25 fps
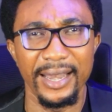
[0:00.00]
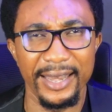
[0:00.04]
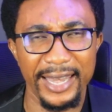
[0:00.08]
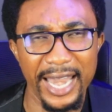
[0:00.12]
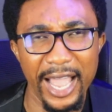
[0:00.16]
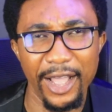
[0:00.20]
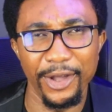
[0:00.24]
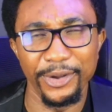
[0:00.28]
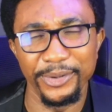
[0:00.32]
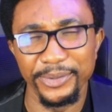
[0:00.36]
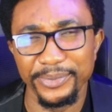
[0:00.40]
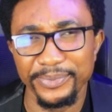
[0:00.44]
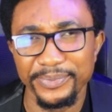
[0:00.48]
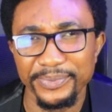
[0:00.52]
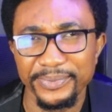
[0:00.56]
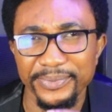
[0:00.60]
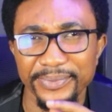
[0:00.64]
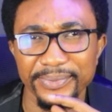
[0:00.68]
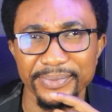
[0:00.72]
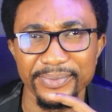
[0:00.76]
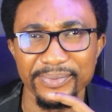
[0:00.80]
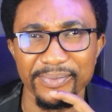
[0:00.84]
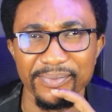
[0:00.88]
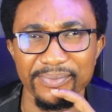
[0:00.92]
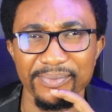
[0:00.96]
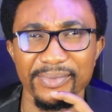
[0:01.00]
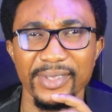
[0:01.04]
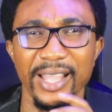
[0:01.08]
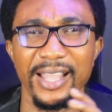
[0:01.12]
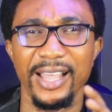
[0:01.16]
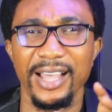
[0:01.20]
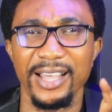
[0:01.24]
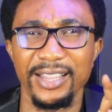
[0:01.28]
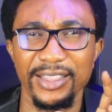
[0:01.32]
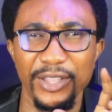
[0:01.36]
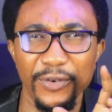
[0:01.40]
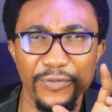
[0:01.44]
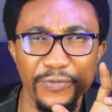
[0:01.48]
Now,
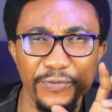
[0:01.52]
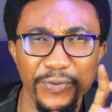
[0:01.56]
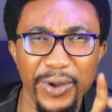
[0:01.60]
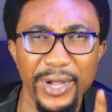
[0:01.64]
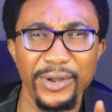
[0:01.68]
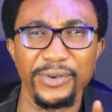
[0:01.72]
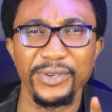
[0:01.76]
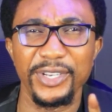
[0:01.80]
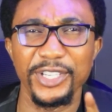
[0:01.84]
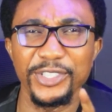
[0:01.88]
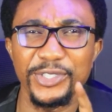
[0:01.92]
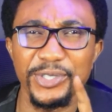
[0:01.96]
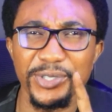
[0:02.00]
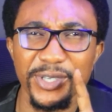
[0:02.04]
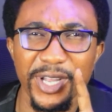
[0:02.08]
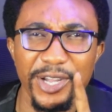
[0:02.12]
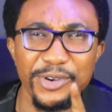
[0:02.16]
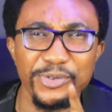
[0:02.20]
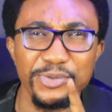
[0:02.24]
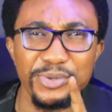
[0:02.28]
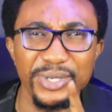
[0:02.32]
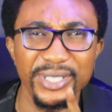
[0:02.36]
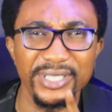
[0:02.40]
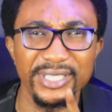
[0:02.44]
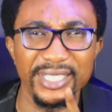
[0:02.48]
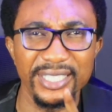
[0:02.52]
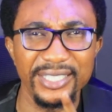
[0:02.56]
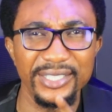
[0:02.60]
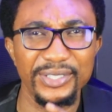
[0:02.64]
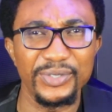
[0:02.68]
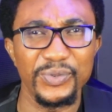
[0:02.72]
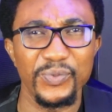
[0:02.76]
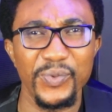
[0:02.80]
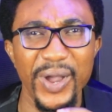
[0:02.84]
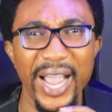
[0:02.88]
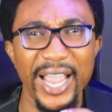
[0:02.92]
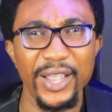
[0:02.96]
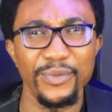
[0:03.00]
the foundational
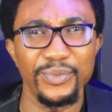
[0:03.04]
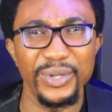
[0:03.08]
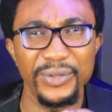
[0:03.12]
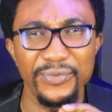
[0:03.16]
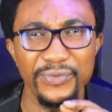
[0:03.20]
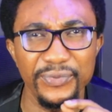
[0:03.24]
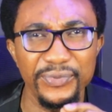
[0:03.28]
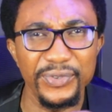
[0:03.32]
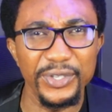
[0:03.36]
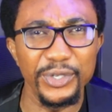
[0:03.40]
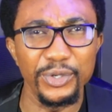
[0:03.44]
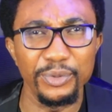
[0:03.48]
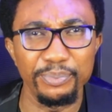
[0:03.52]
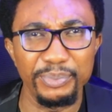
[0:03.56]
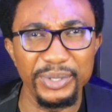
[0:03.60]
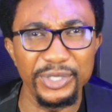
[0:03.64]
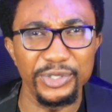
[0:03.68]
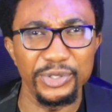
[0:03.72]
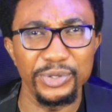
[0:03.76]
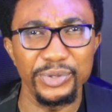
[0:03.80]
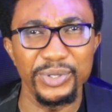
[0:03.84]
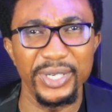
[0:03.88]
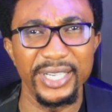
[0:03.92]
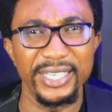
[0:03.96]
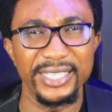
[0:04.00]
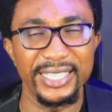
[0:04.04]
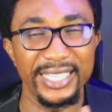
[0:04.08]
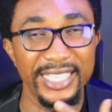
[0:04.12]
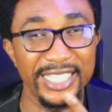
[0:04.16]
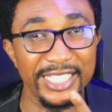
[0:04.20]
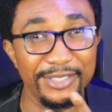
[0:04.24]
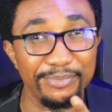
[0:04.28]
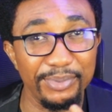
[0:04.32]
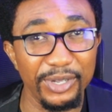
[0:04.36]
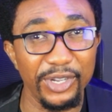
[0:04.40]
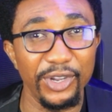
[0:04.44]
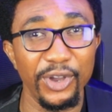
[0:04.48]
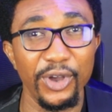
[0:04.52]
reasons why we feel betrayed
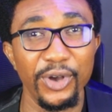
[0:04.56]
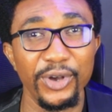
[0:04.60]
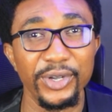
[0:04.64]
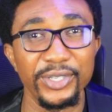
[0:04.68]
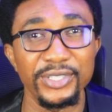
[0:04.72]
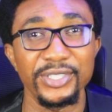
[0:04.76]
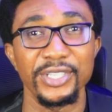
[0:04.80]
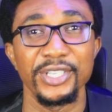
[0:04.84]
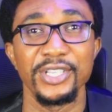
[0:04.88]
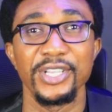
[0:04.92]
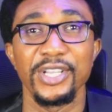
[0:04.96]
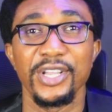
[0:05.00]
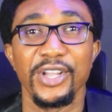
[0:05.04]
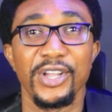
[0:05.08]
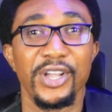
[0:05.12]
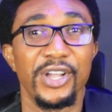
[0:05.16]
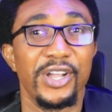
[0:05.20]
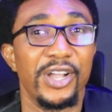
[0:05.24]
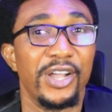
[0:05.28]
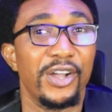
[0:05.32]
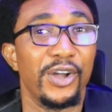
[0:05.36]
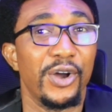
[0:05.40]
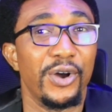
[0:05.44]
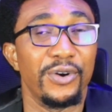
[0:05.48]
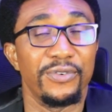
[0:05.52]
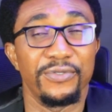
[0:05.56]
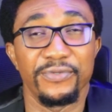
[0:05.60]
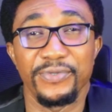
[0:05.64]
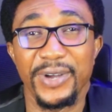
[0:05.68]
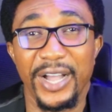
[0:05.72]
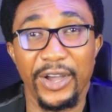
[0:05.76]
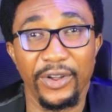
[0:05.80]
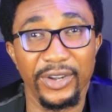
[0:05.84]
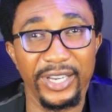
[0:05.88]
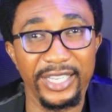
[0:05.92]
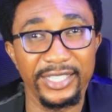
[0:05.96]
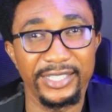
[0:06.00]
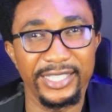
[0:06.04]
is because of
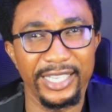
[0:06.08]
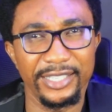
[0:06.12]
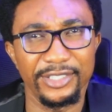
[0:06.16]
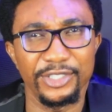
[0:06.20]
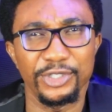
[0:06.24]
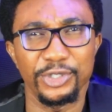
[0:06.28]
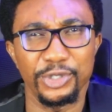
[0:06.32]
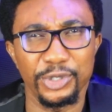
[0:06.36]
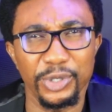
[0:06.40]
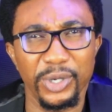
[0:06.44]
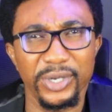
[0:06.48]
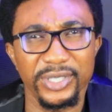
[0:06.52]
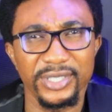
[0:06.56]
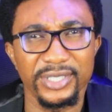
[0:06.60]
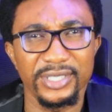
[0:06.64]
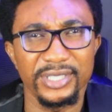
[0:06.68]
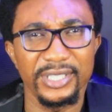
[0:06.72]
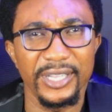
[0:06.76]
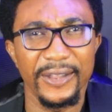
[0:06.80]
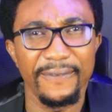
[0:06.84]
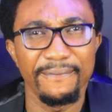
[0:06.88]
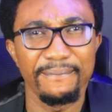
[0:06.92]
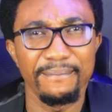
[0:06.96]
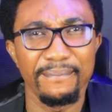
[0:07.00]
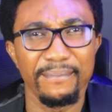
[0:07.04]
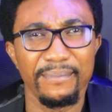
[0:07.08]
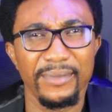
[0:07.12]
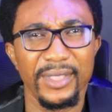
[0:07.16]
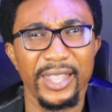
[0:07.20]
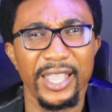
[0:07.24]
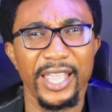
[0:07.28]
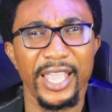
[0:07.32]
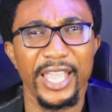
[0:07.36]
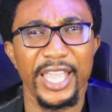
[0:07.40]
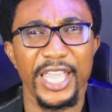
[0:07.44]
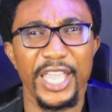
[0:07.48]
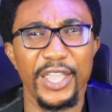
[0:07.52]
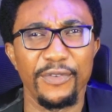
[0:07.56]
violated trust.
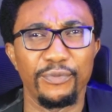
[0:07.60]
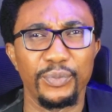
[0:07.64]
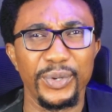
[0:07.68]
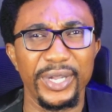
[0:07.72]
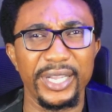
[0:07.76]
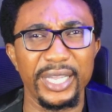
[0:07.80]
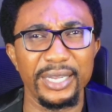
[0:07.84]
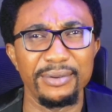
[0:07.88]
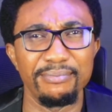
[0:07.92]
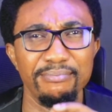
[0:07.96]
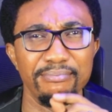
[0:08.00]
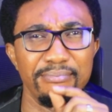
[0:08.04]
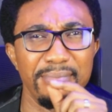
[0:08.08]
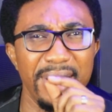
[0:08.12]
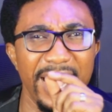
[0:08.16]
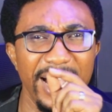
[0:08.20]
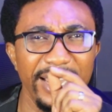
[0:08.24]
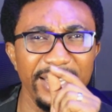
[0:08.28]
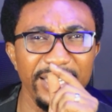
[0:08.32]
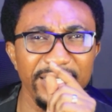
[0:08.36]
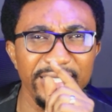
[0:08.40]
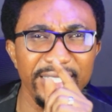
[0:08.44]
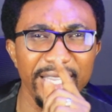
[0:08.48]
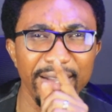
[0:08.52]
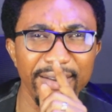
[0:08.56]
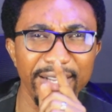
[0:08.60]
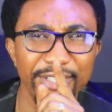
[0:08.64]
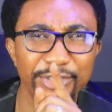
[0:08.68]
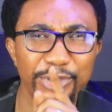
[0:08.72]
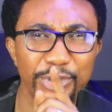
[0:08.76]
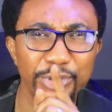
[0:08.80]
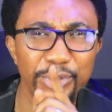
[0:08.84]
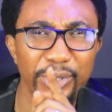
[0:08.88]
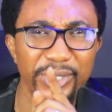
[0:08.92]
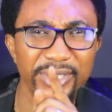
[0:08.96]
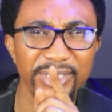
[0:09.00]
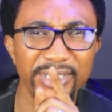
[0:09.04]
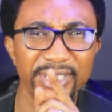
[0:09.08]
If we can manage our
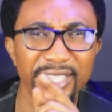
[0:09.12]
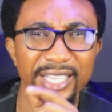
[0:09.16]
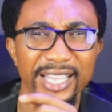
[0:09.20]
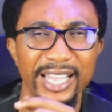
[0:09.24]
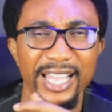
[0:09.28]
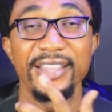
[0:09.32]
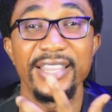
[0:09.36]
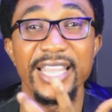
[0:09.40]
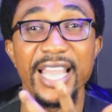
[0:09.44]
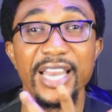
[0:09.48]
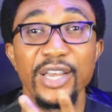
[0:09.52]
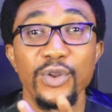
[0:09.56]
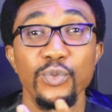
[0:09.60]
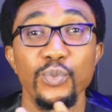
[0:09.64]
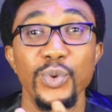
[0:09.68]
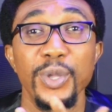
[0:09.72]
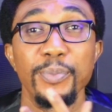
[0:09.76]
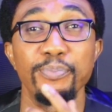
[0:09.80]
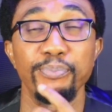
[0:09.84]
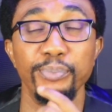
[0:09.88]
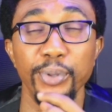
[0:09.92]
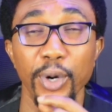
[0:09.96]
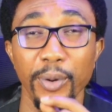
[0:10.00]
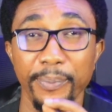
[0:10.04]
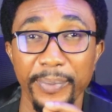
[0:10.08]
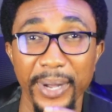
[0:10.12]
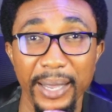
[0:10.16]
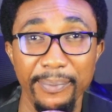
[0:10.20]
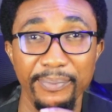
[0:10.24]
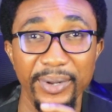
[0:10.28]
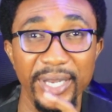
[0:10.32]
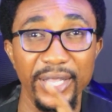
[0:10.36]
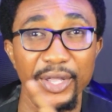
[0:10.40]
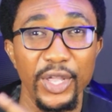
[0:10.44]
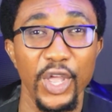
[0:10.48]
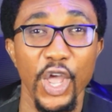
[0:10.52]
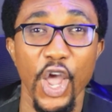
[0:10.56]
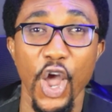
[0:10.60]
trust, then we
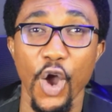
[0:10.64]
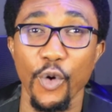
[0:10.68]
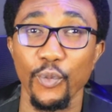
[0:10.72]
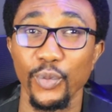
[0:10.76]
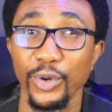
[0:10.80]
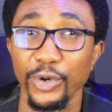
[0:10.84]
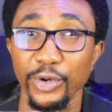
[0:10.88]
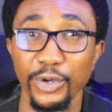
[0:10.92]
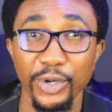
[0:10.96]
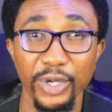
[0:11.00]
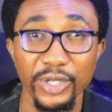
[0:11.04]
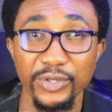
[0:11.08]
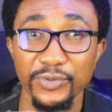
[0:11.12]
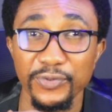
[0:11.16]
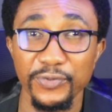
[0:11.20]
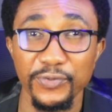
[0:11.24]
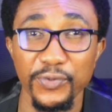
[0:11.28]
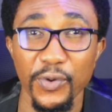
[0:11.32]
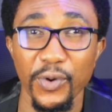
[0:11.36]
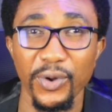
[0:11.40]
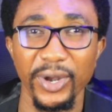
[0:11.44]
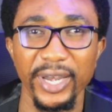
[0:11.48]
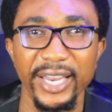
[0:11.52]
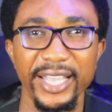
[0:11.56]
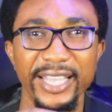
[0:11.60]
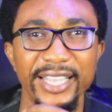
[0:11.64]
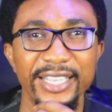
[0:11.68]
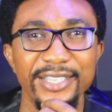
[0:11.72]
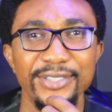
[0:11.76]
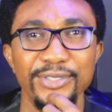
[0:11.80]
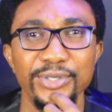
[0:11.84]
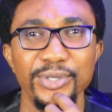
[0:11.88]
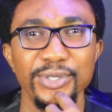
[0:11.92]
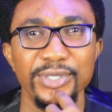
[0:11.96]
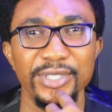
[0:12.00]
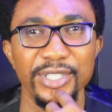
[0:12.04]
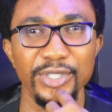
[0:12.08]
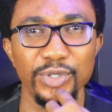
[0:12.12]
probably will not fall
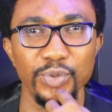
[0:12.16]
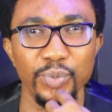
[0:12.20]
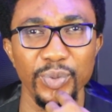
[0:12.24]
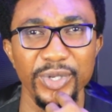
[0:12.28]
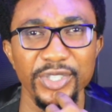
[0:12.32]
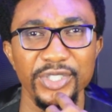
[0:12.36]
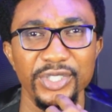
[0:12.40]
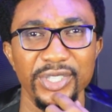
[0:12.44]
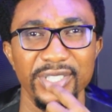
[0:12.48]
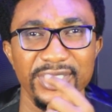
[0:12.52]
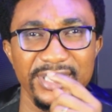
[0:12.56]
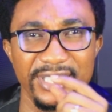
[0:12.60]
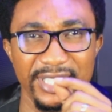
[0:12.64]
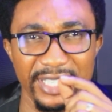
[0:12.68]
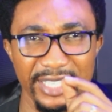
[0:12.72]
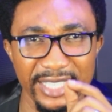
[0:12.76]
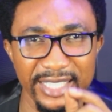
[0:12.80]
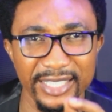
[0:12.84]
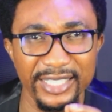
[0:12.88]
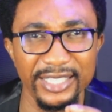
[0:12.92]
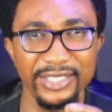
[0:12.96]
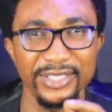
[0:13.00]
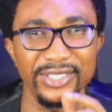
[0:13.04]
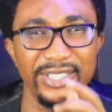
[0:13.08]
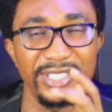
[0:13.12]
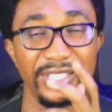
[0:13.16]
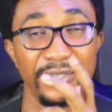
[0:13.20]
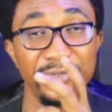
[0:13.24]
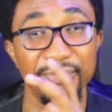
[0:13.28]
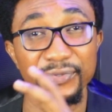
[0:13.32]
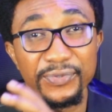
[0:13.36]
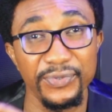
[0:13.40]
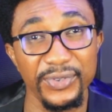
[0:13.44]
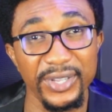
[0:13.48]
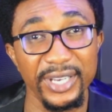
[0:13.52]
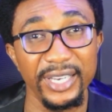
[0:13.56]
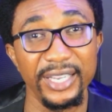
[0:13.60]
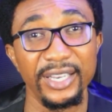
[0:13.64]
into situations leading to the
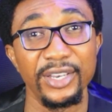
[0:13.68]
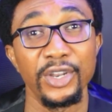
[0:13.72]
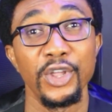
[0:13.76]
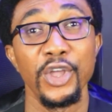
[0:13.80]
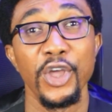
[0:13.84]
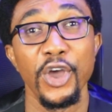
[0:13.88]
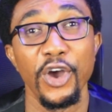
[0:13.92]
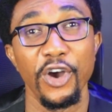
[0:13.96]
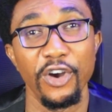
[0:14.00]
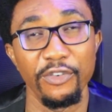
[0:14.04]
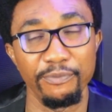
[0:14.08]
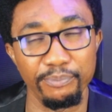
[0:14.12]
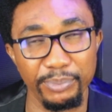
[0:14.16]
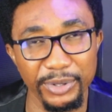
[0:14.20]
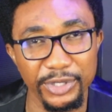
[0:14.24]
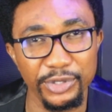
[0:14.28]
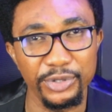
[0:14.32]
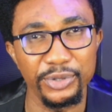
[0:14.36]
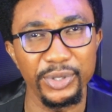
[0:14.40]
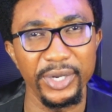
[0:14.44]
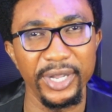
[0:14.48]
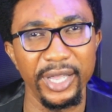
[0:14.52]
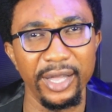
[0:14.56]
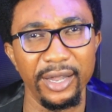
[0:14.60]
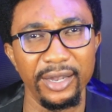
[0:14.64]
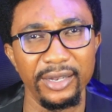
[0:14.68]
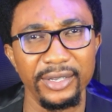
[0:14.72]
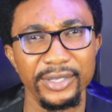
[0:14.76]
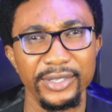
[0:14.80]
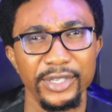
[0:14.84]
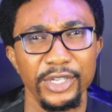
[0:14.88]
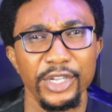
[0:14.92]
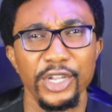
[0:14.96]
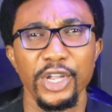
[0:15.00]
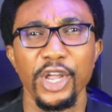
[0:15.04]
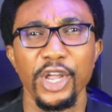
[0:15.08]
feeling of betrayal.